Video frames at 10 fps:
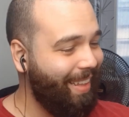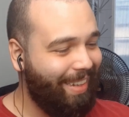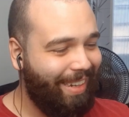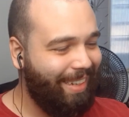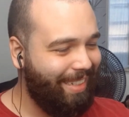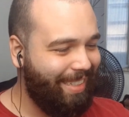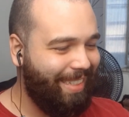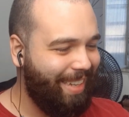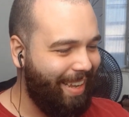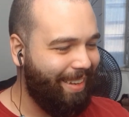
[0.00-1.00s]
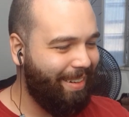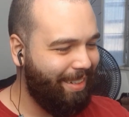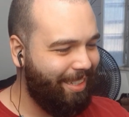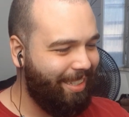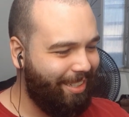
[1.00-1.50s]
Needless to say.
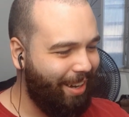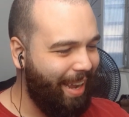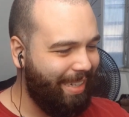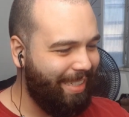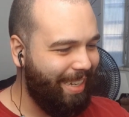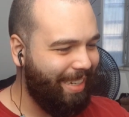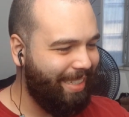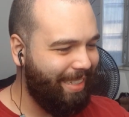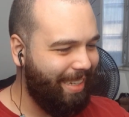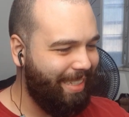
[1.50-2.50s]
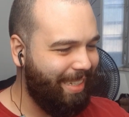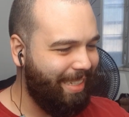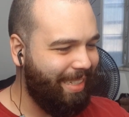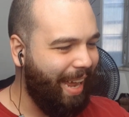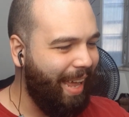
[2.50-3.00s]
Track six is a
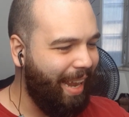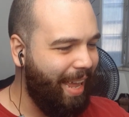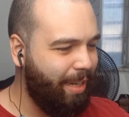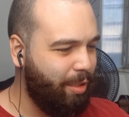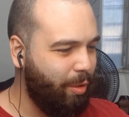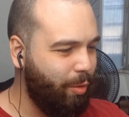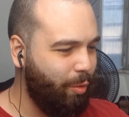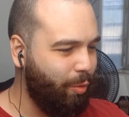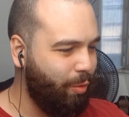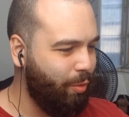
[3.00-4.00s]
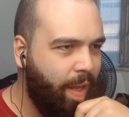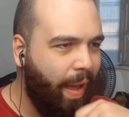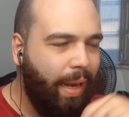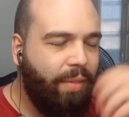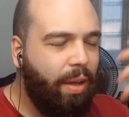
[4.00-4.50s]
Skyline 2.
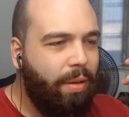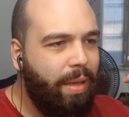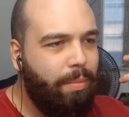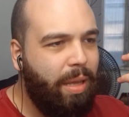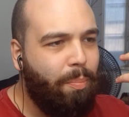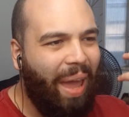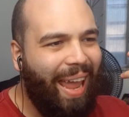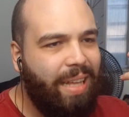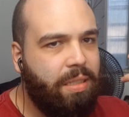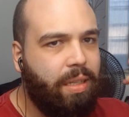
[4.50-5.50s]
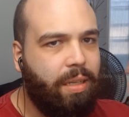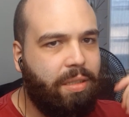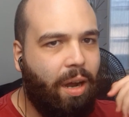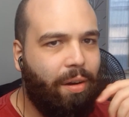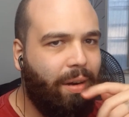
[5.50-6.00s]
I love how he, he pans the
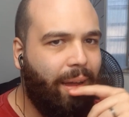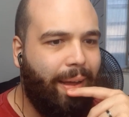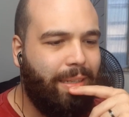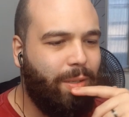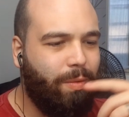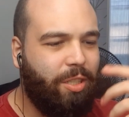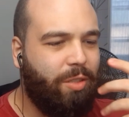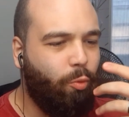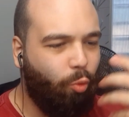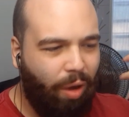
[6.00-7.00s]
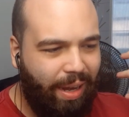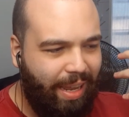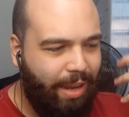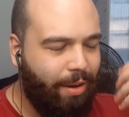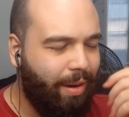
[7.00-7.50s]
guitar a lot to just one
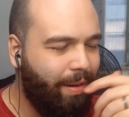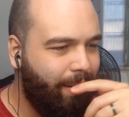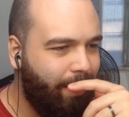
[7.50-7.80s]
ear.